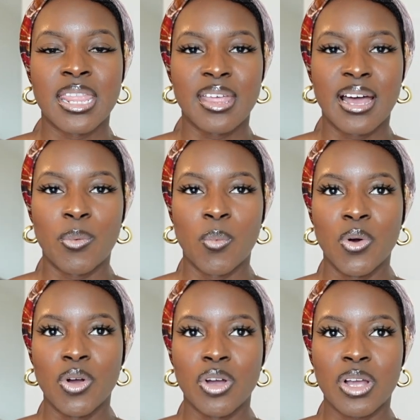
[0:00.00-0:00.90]
that
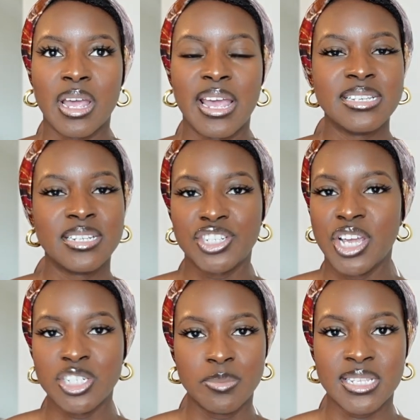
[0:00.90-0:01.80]
work
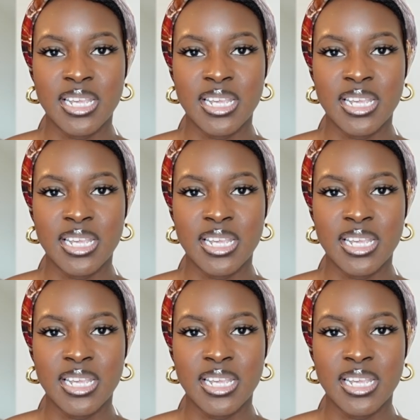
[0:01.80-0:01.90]
interchangeably,